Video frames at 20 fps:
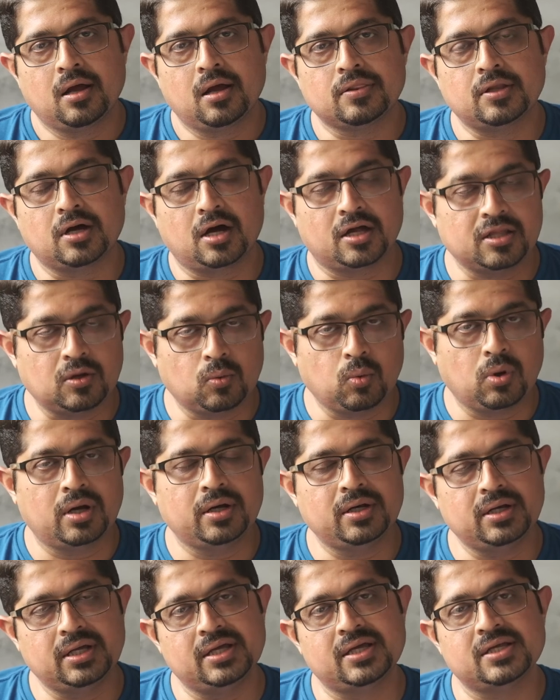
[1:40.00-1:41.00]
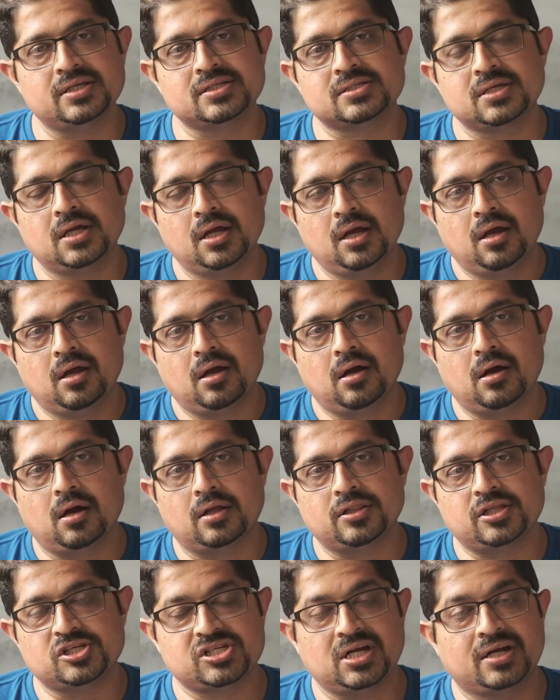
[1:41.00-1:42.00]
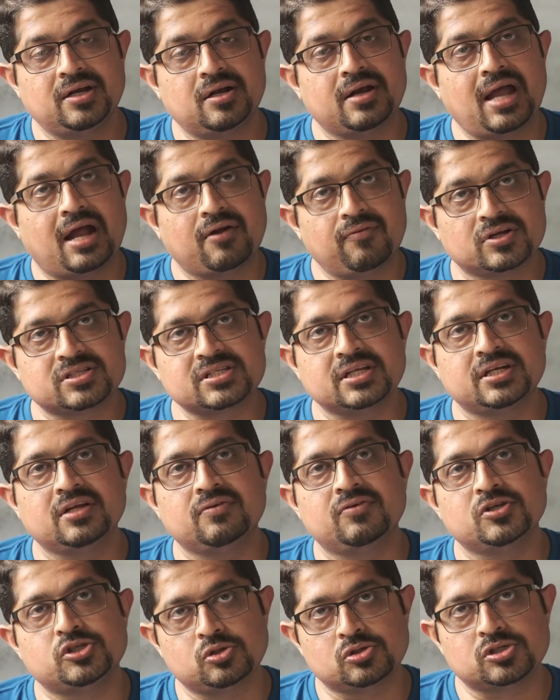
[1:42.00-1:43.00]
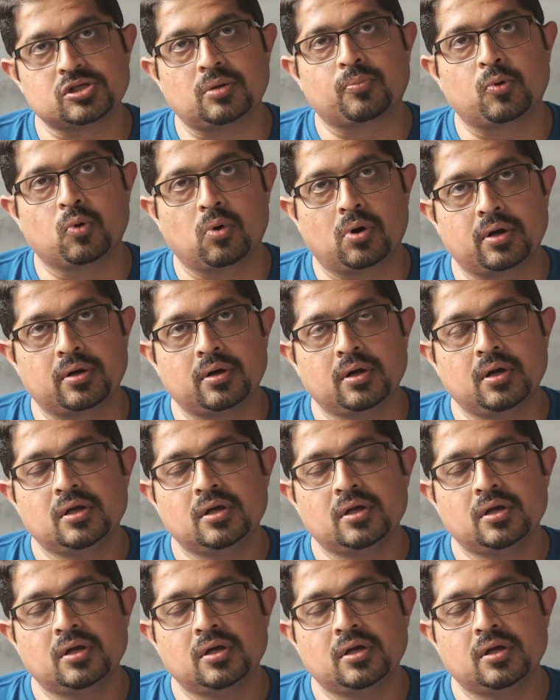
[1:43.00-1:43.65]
The other one is the gender diversity which you support.